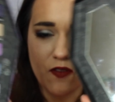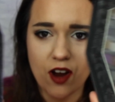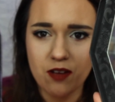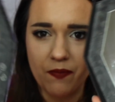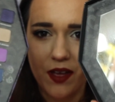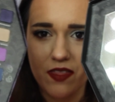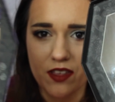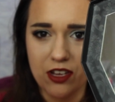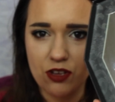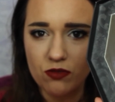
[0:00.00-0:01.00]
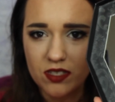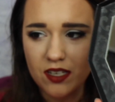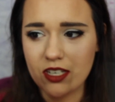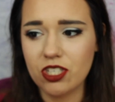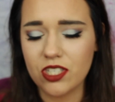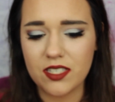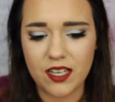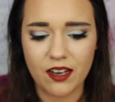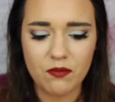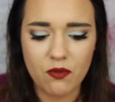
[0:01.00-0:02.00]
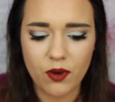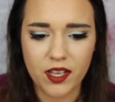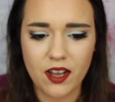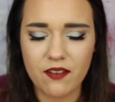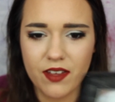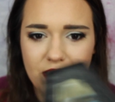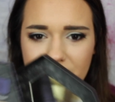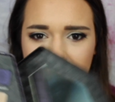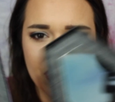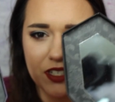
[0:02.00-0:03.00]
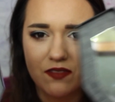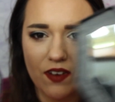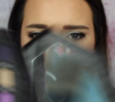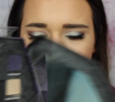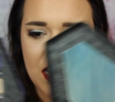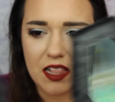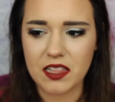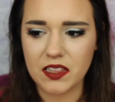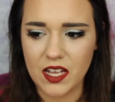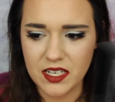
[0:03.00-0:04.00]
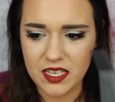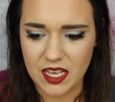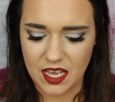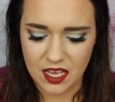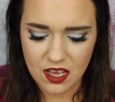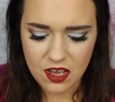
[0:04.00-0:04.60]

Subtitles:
from the usage standpoint of it, it's just very clunky.